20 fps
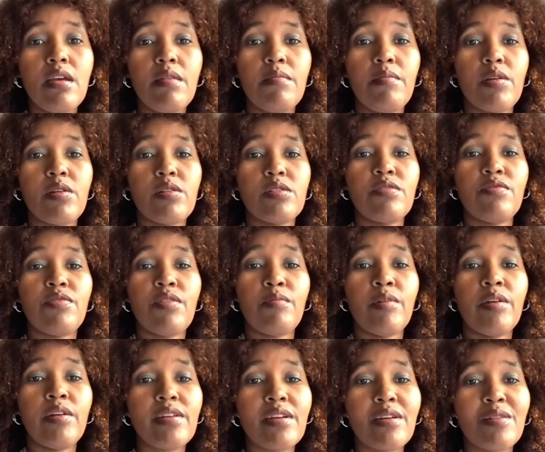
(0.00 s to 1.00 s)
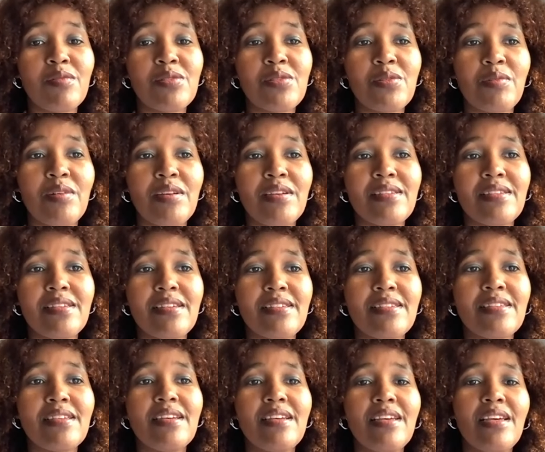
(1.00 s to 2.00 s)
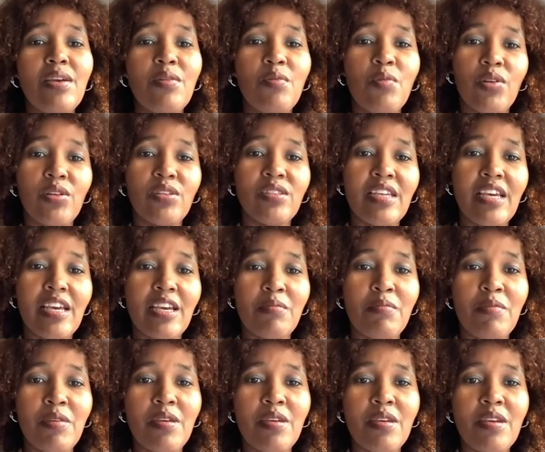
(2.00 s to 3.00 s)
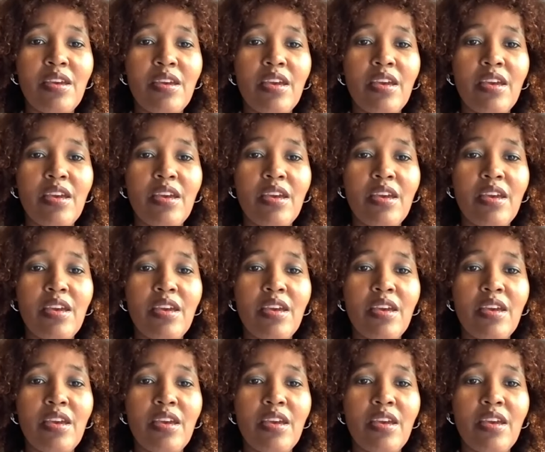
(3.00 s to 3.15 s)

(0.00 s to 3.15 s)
because if America was racist, it wouldn't take me.